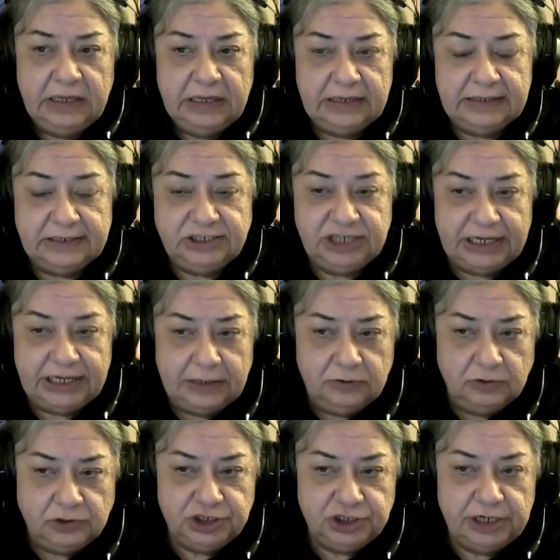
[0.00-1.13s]
Ceylan
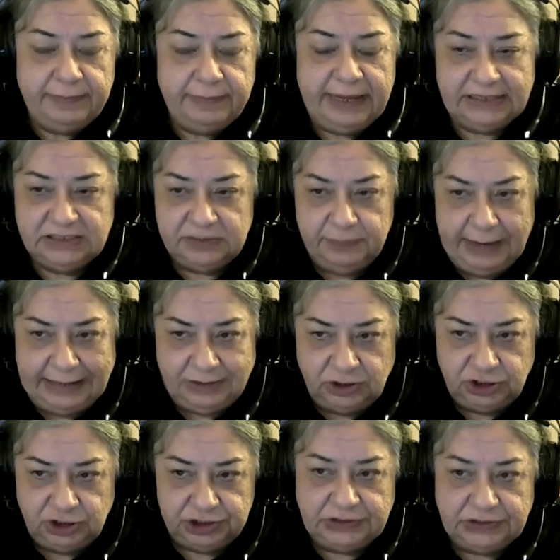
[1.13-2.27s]
Hocam has
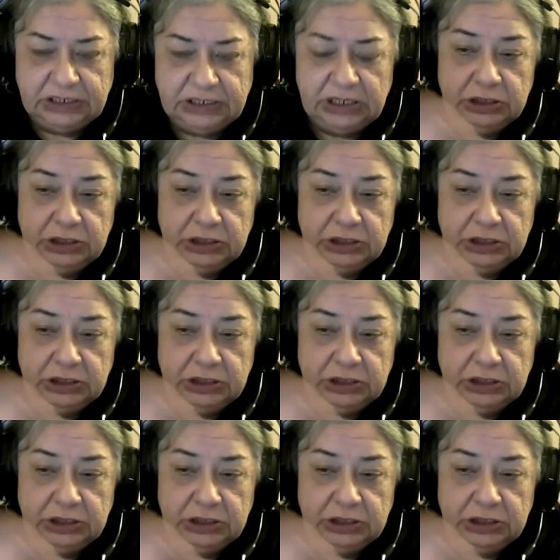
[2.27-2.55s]
mentioned